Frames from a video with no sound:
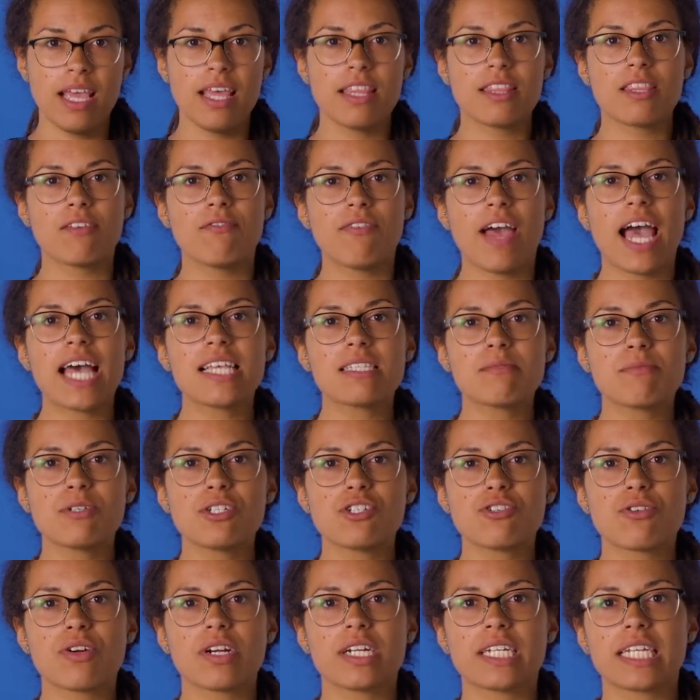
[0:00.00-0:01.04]
The vast
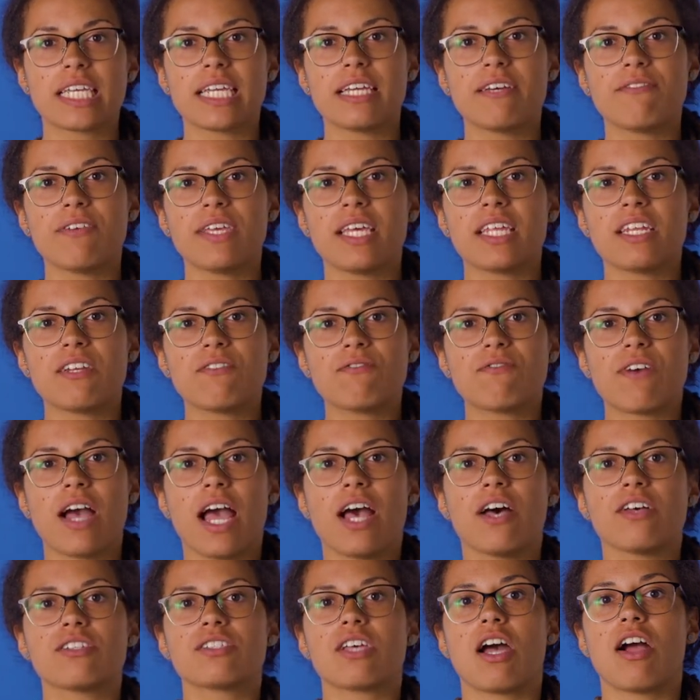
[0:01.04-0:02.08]
majority of hidden
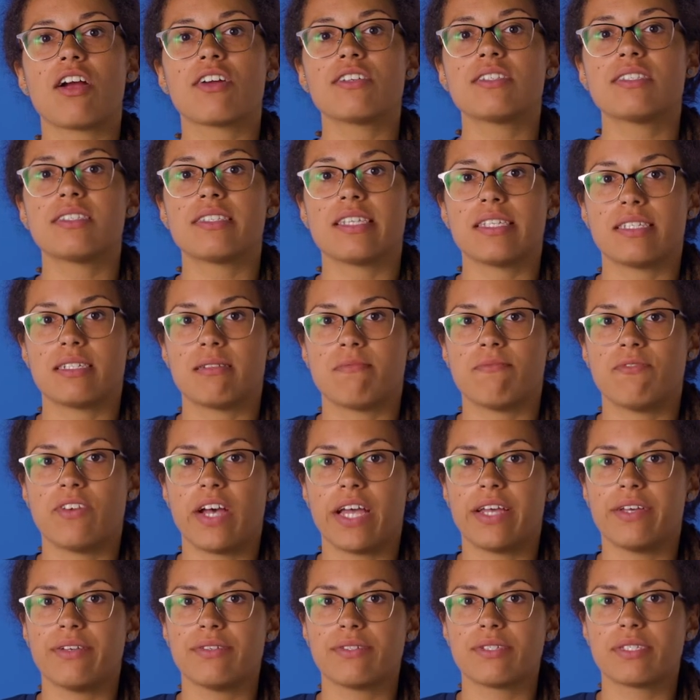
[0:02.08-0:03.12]
files are system
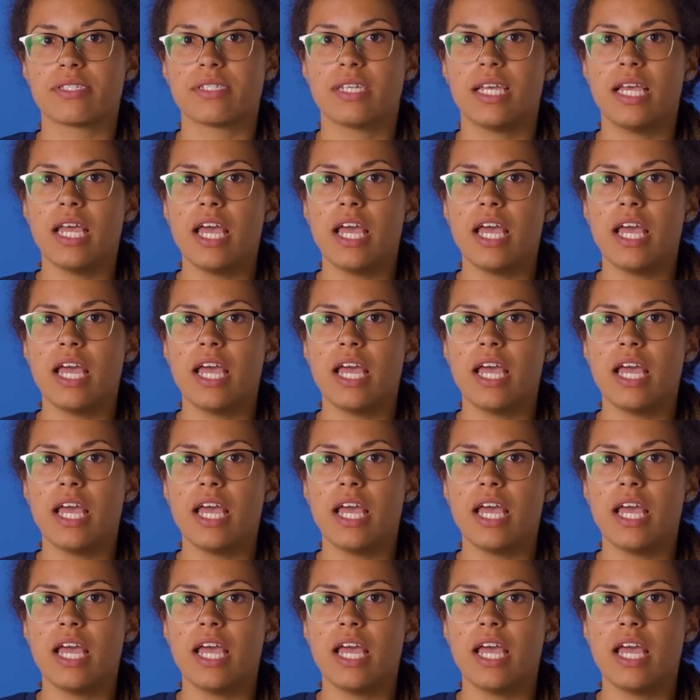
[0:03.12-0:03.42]
files.